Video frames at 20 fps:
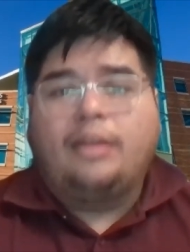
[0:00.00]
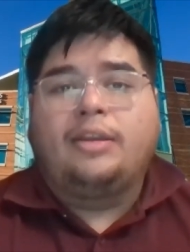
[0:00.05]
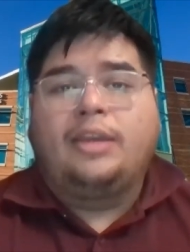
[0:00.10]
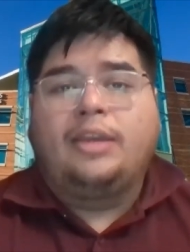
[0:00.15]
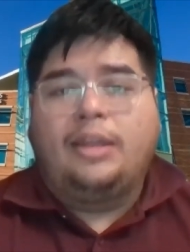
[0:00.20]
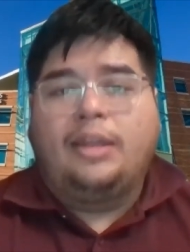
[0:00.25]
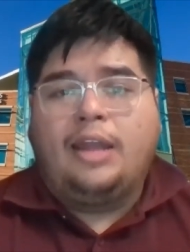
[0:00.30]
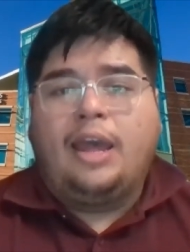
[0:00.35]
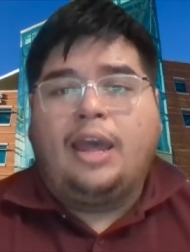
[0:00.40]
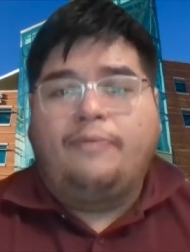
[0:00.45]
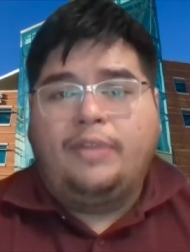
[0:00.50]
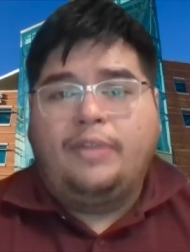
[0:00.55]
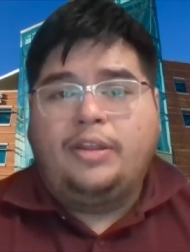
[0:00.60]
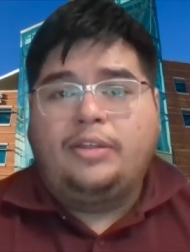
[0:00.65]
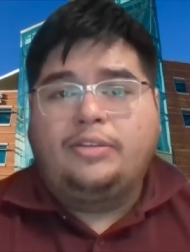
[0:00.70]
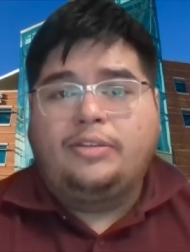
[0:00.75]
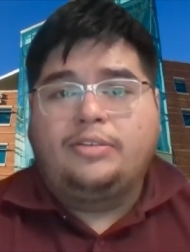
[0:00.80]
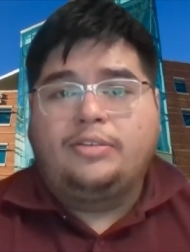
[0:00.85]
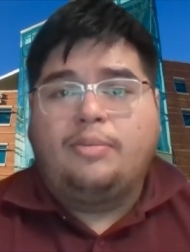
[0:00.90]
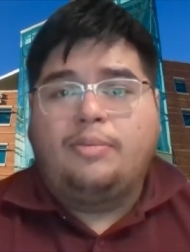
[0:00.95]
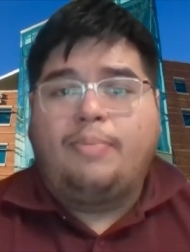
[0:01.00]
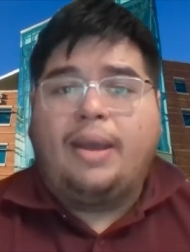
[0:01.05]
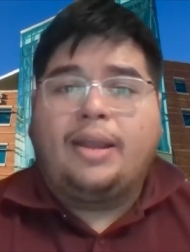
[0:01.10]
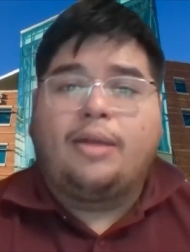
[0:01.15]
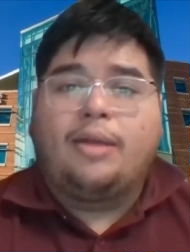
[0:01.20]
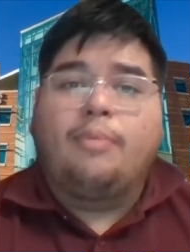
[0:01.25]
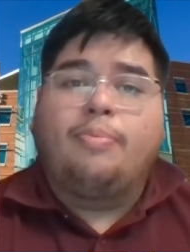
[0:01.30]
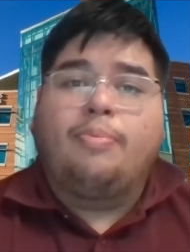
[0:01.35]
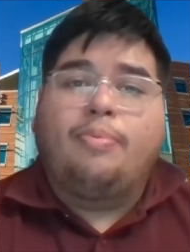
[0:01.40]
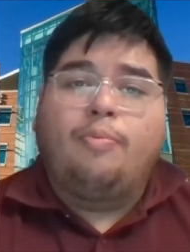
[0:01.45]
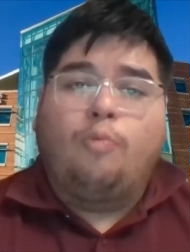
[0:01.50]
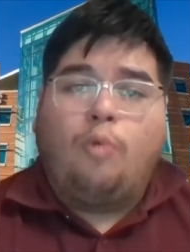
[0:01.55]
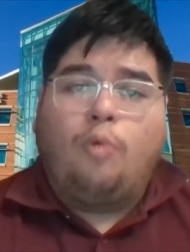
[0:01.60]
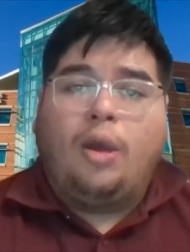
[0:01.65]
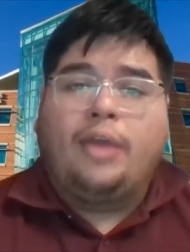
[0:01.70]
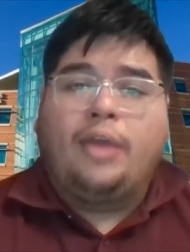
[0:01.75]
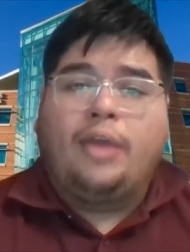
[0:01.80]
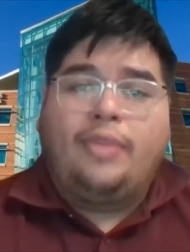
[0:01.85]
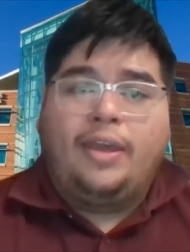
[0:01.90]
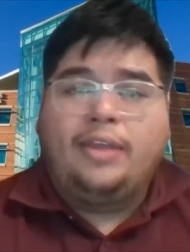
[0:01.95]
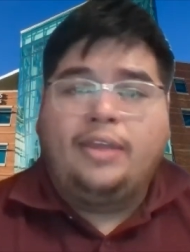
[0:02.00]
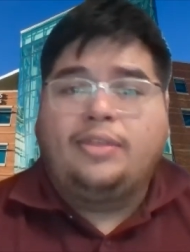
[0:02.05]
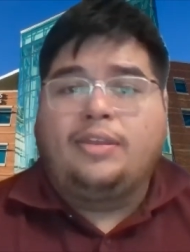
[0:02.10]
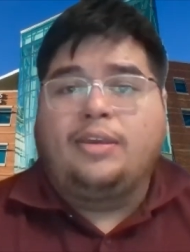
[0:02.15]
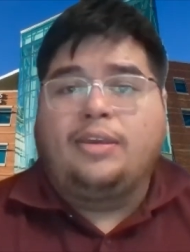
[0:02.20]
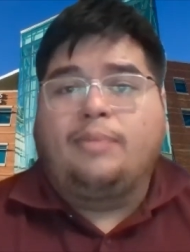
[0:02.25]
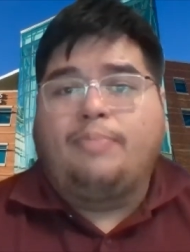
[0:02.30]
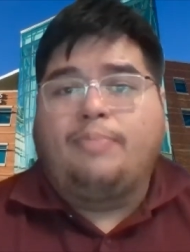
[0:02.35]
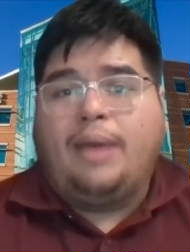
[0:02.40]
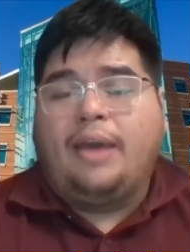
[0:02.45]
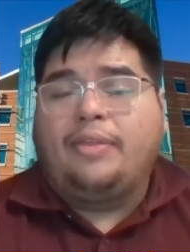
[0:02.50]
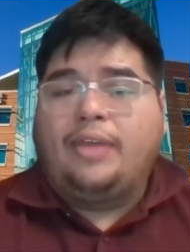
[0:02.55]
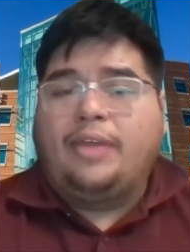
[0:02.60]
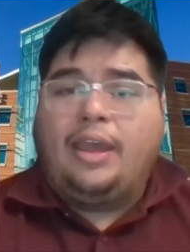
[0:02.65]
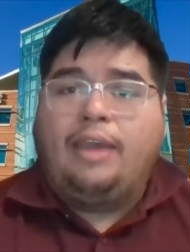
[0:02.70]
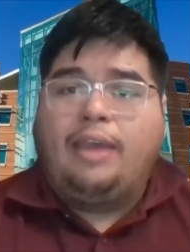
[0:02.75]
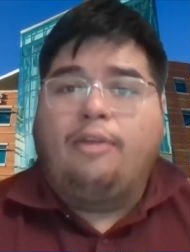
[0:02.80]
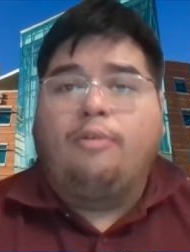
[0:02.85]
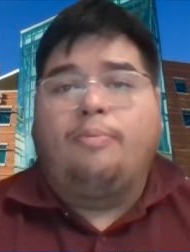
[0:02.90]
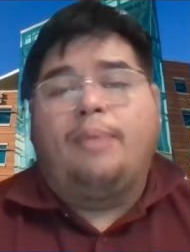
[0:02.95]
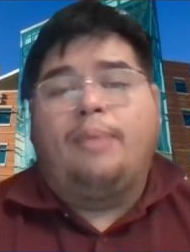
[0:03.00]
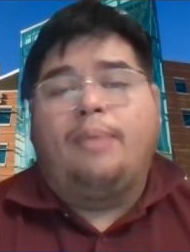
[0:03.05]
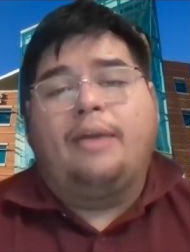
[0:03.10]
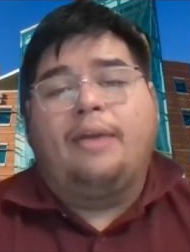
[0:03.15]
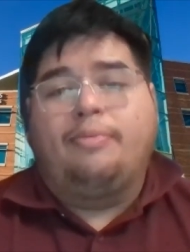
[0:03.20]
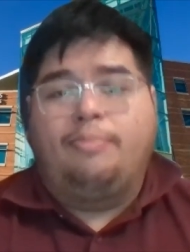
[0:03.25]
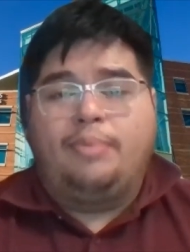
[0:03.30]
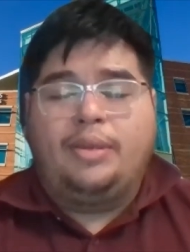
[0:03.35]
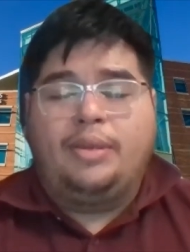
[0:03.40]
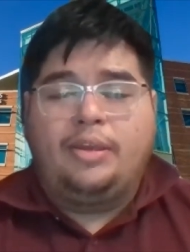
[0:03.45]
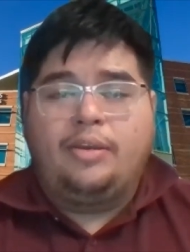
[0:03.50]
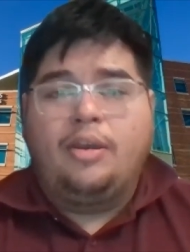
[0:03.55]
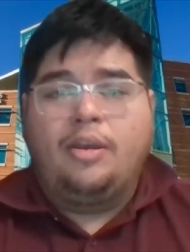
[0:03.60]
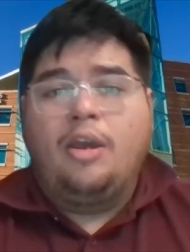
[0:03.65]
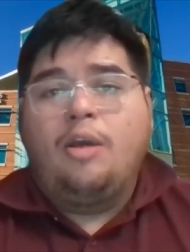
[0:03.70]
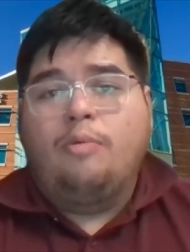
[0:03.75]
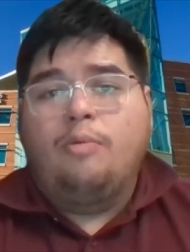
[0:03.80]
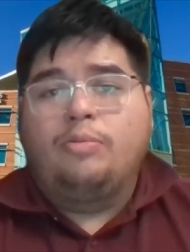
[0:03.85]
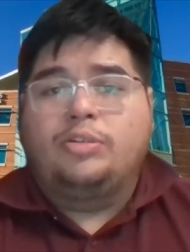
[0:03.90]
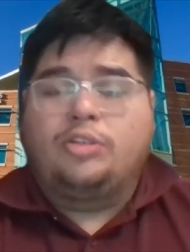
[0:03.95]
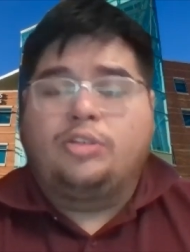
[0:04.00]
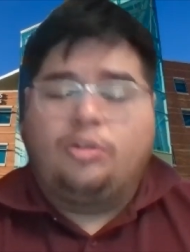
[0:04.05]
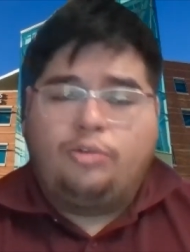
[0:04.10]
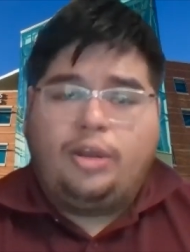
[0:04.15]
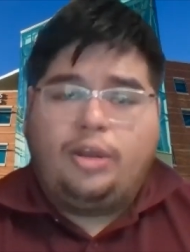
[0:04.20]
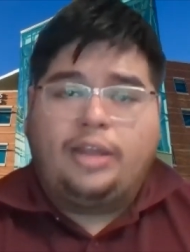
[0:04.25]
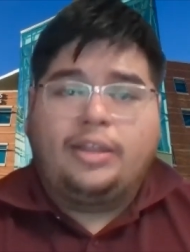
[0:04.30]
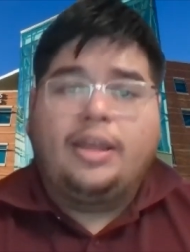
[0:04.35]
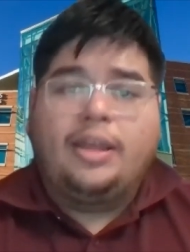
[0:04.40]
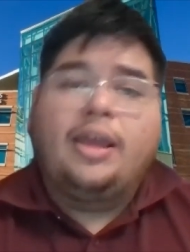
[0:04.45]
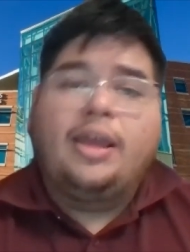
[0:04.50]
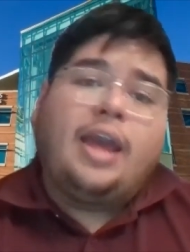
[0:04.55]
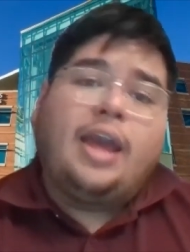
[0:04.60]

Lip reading: get evidence to back up why they think path A or path B was correct.